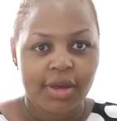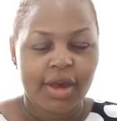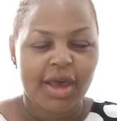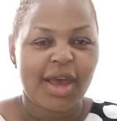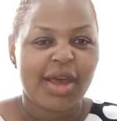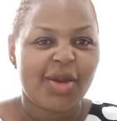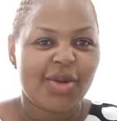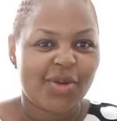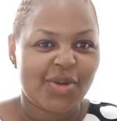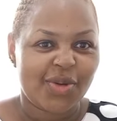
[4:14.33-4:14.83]
I
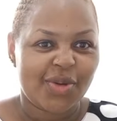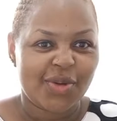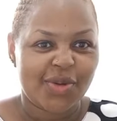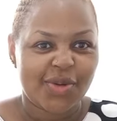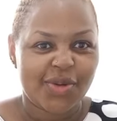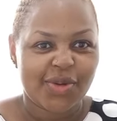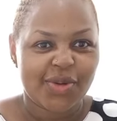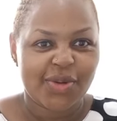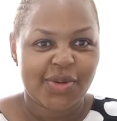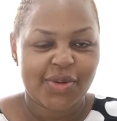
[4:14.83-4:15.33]
don't
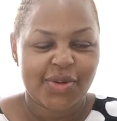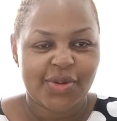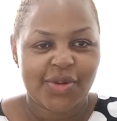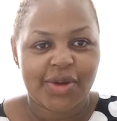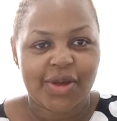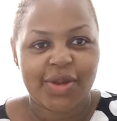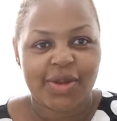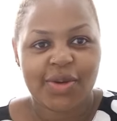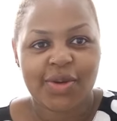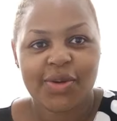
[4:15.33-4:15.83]
know.
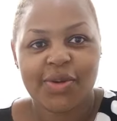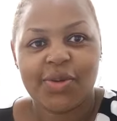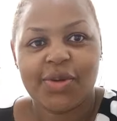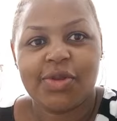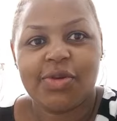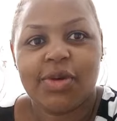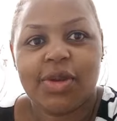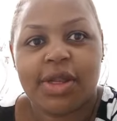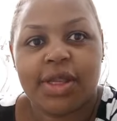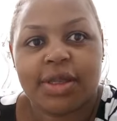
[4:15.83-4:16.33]
I don't know which
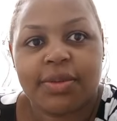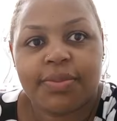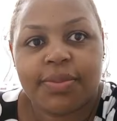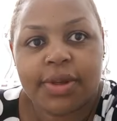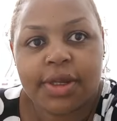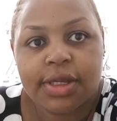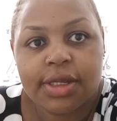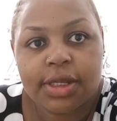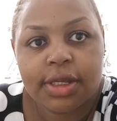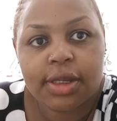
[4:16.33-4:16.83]
one is
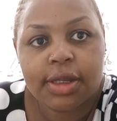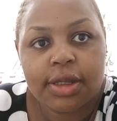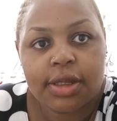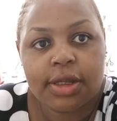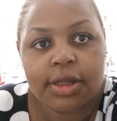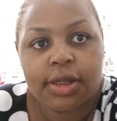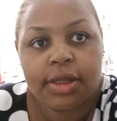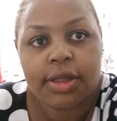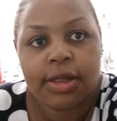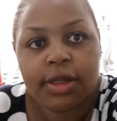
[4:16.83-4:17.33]
better.
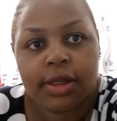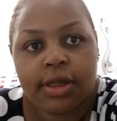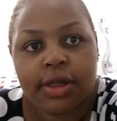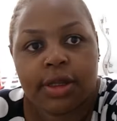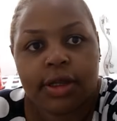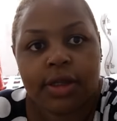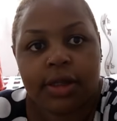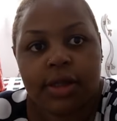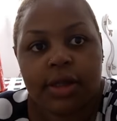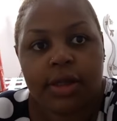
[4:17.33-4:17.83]

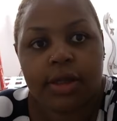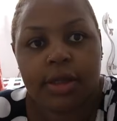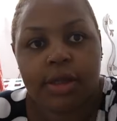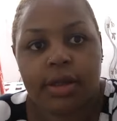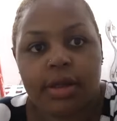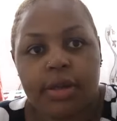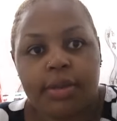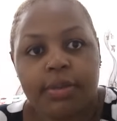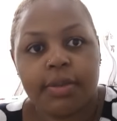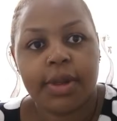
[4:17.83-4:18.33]

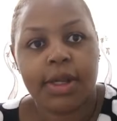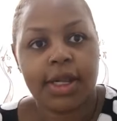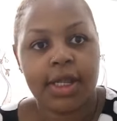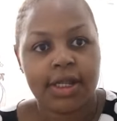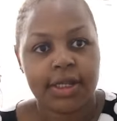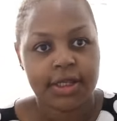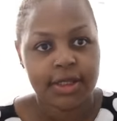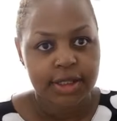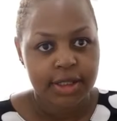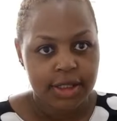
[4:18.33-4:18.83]
But
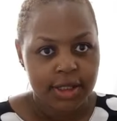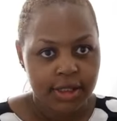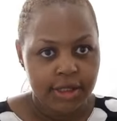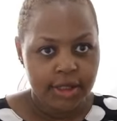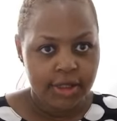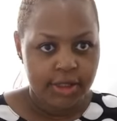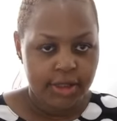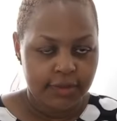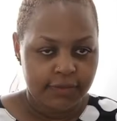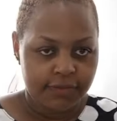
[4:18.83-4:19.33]
let's see
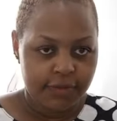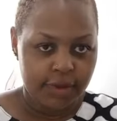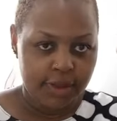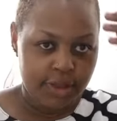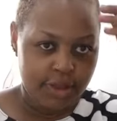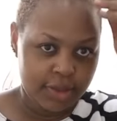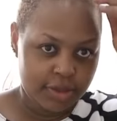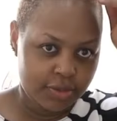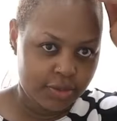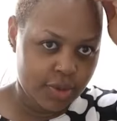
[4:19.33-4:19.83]
if this
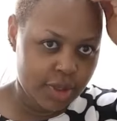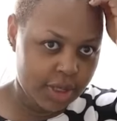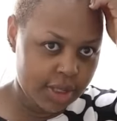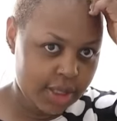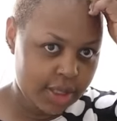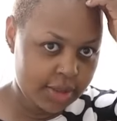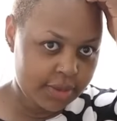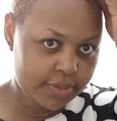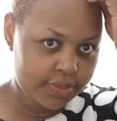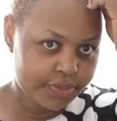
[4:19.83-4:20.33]
is
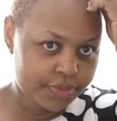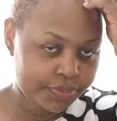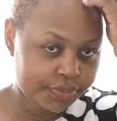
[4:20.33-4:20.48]
working